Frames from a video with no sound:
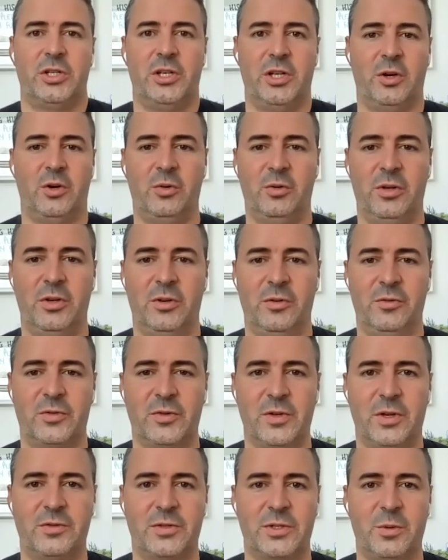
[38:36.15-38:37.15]
You know, if,
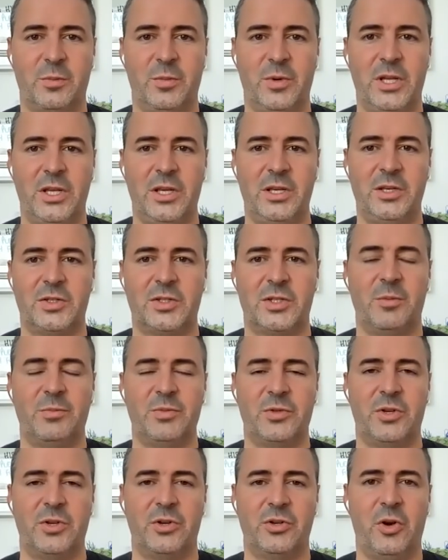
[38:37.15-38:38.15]
if somebody
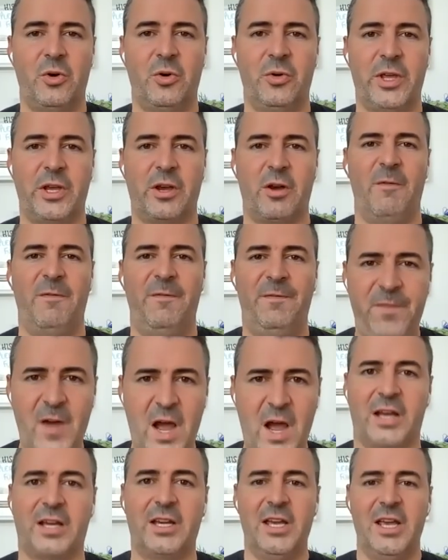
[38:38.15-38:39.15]
stubs their toe and they go,
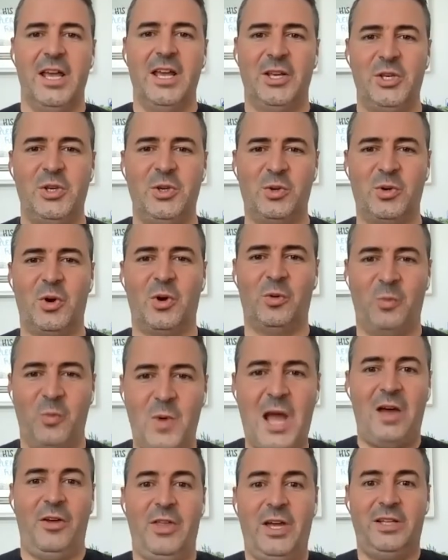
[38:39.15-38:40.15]
fuck, you go,
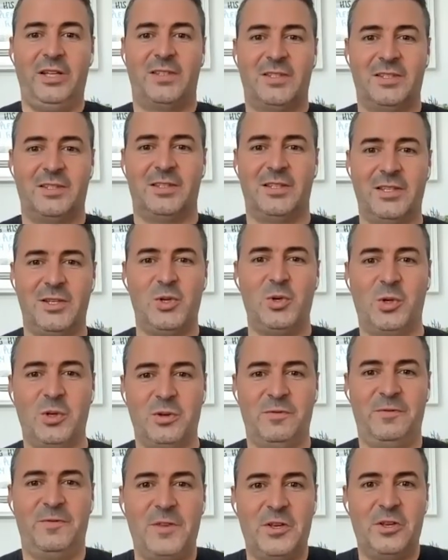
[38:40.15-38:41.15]
wow, that's you
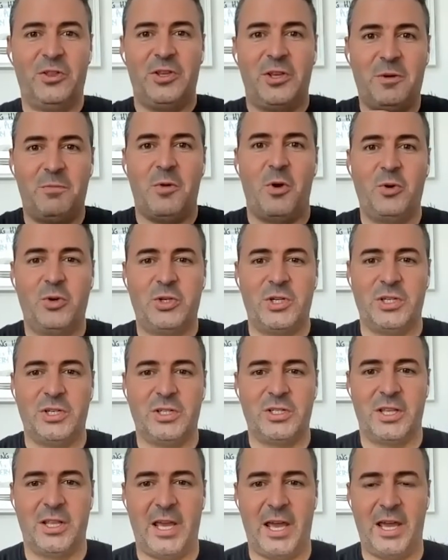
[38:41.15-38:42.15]
can feel the emotion
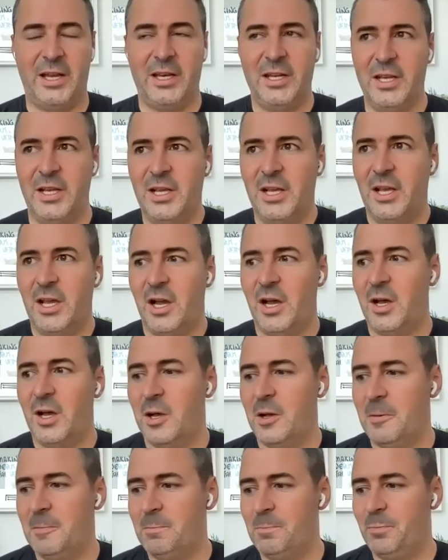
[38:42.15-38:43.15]
to that.
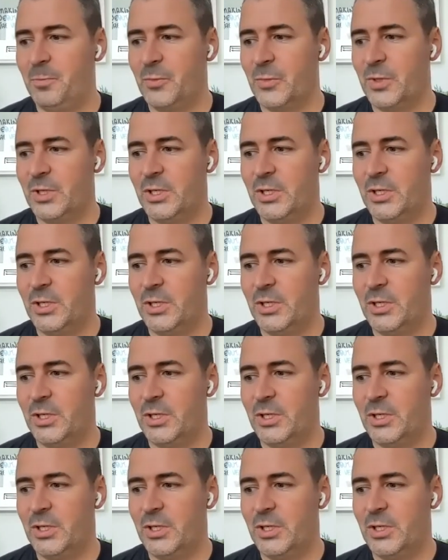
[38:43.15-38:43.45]
Um,